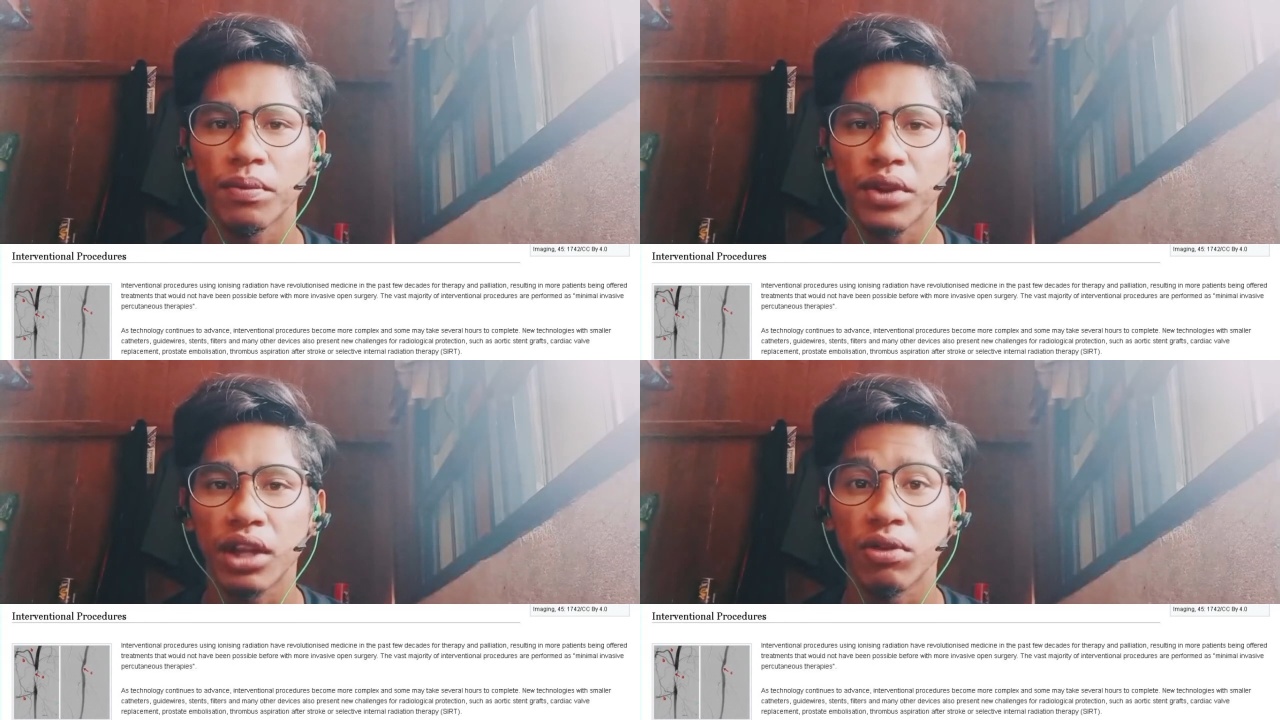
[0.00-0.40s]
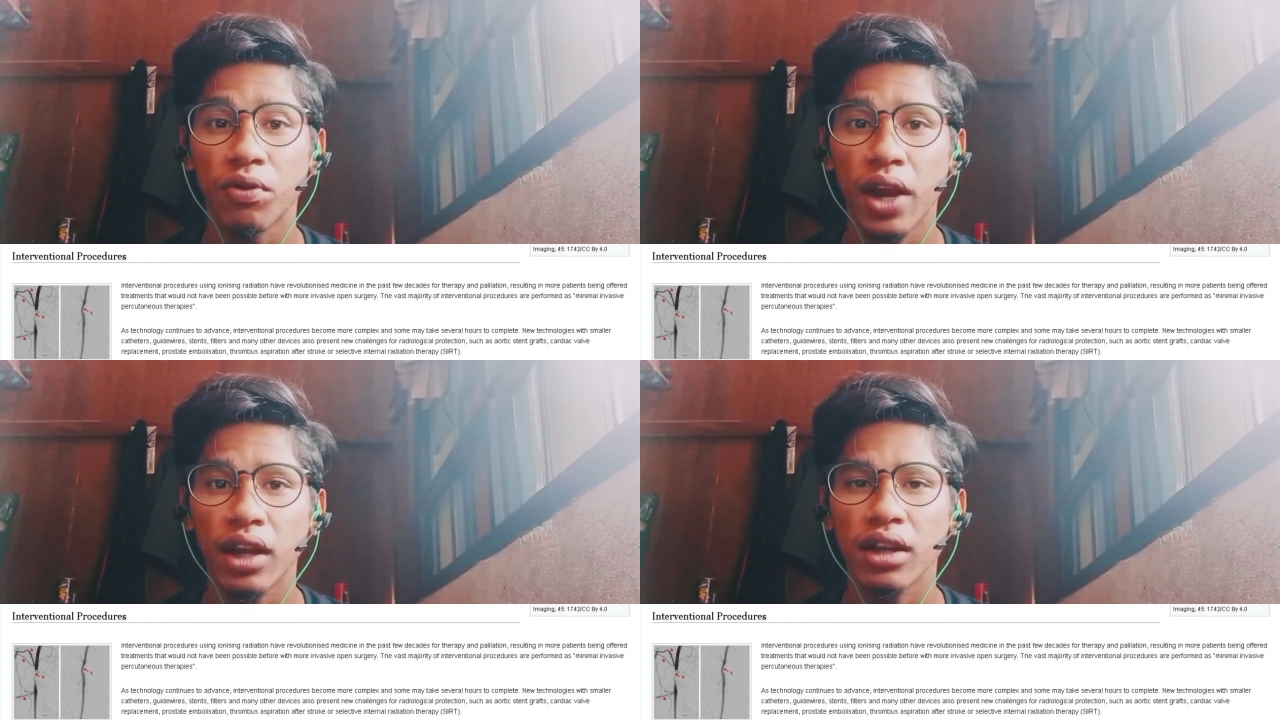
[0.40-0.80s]
In
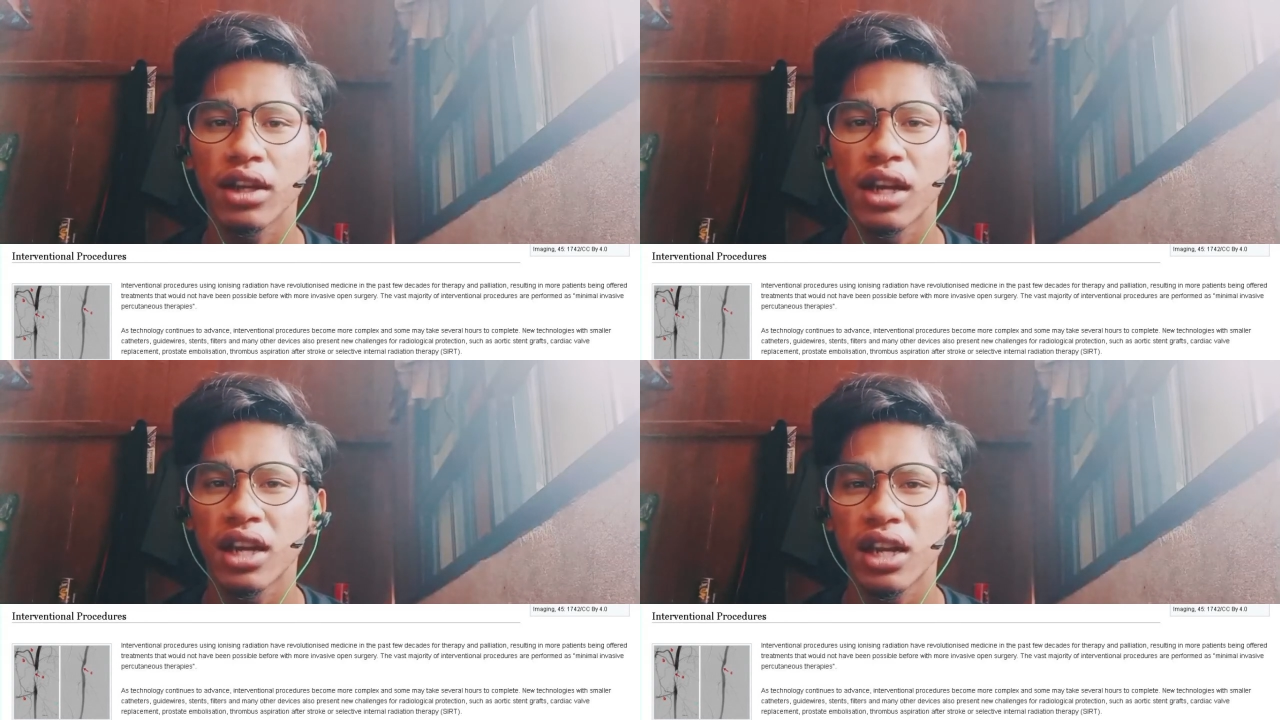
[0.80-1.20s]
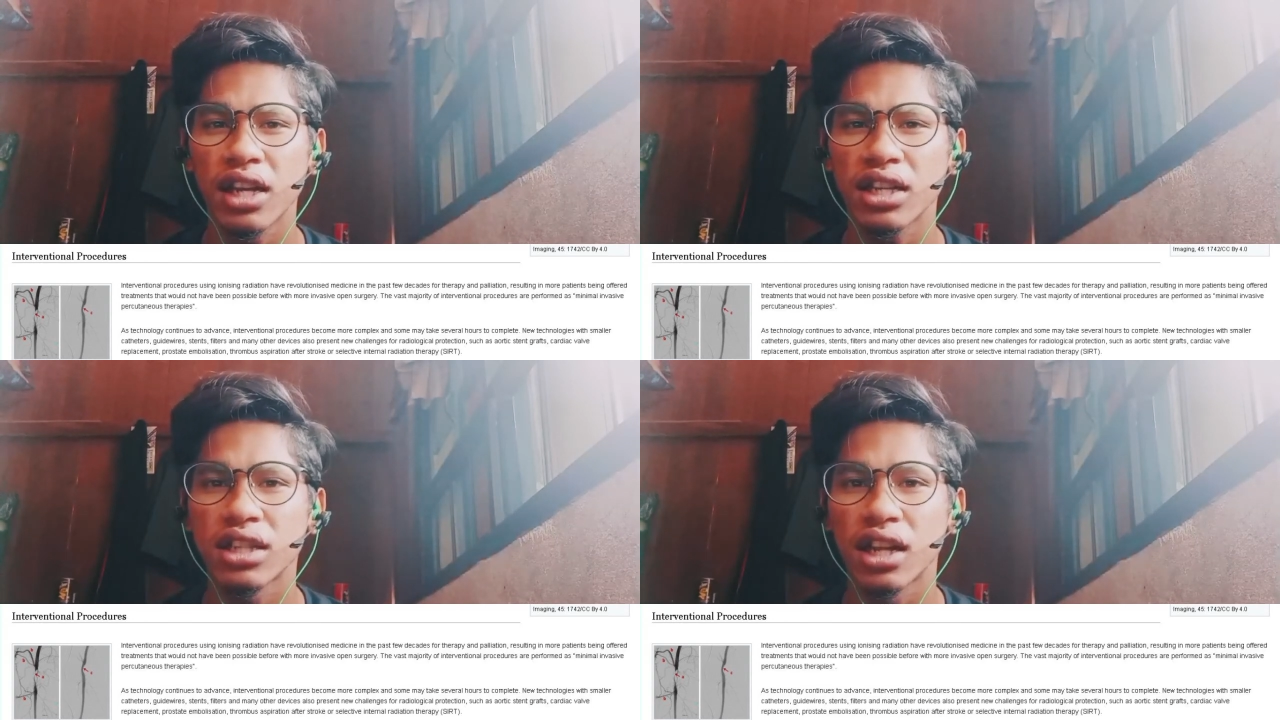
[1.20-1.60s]
fact, it
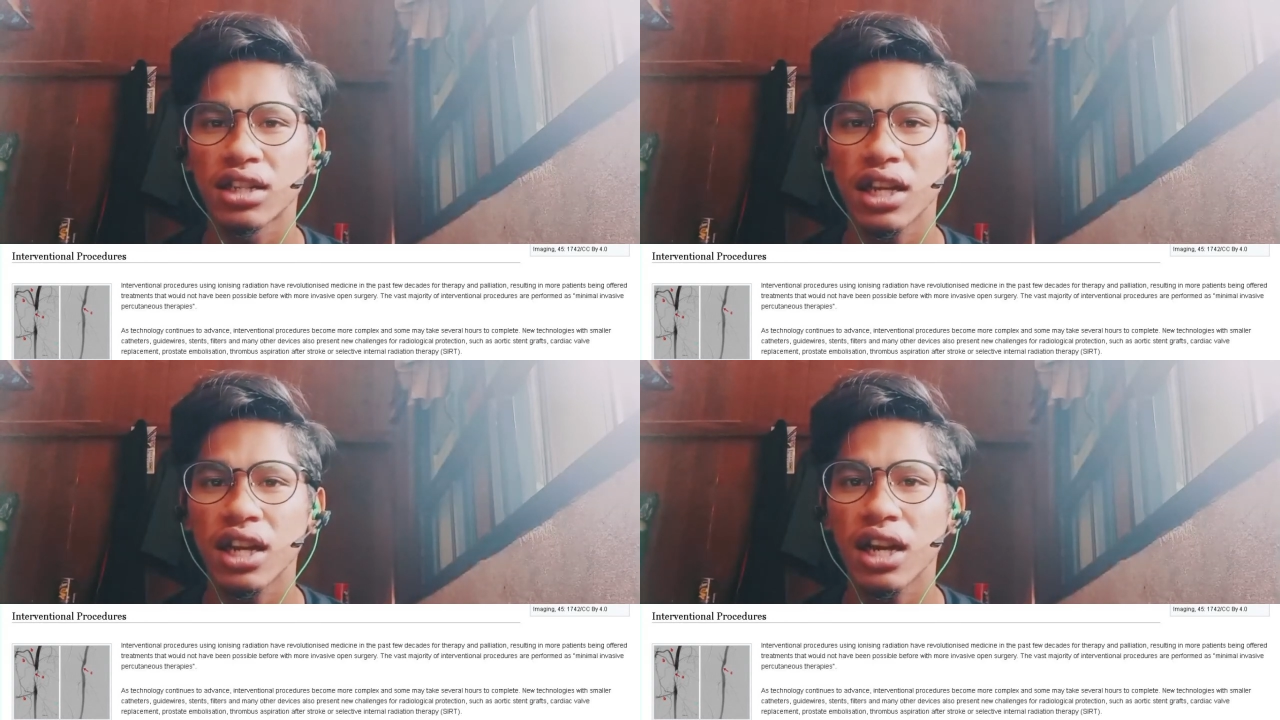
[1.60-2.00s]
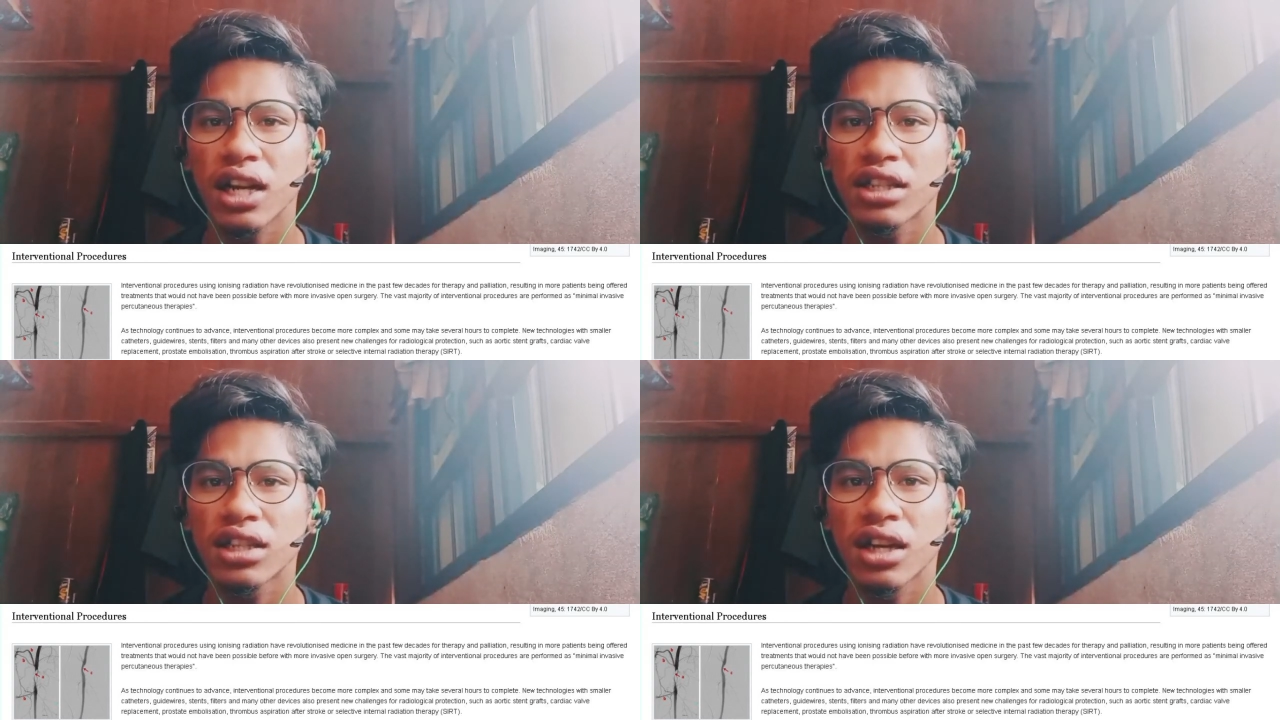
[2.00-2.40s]
is the second largest